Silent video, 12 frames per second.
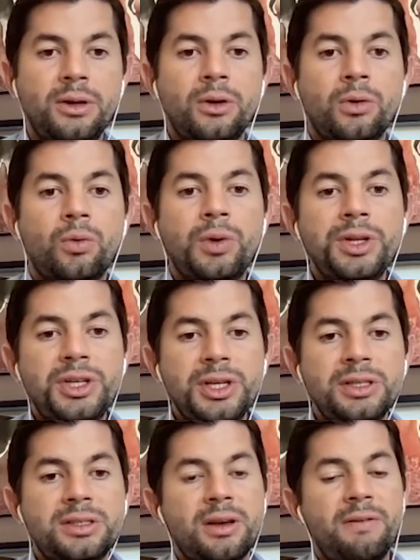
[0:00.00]
which
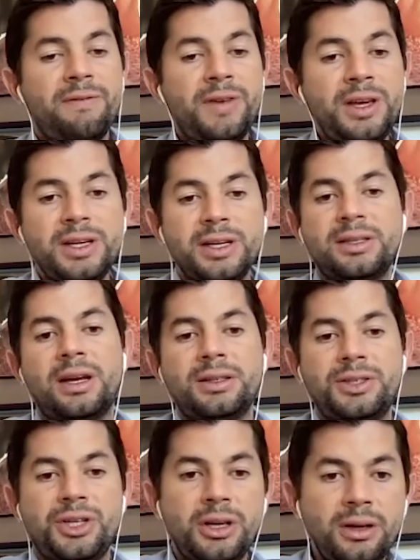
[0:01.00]
is Villa
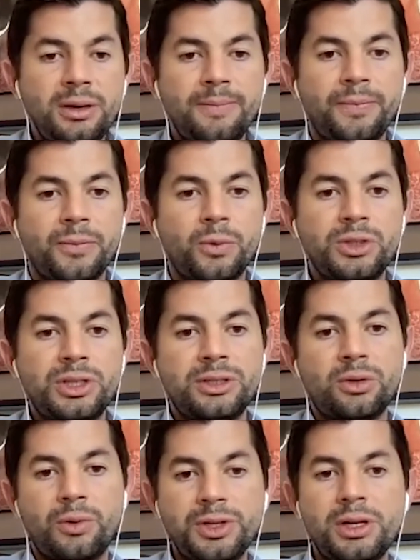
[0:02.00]
Sarchi, which
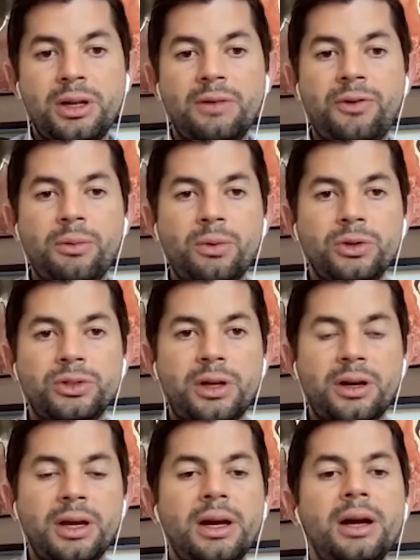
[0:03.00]
is original from Costa
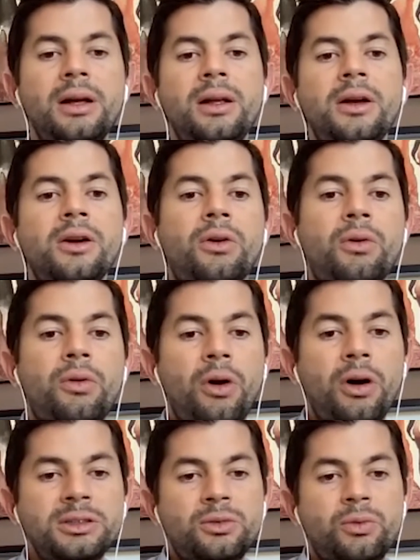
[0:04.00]
Rica,
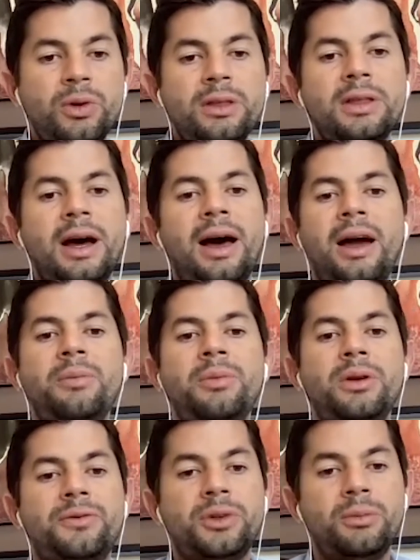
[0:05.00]
crossed with the hybrid
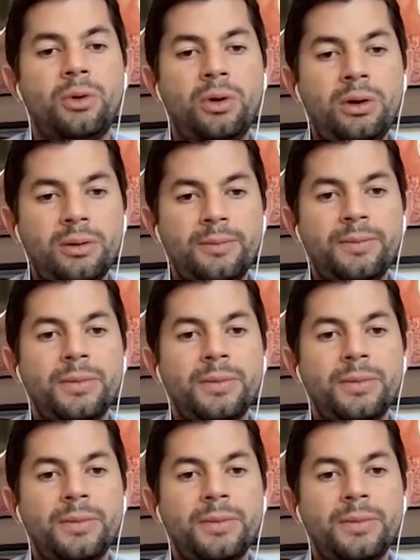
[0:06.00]
of Timor.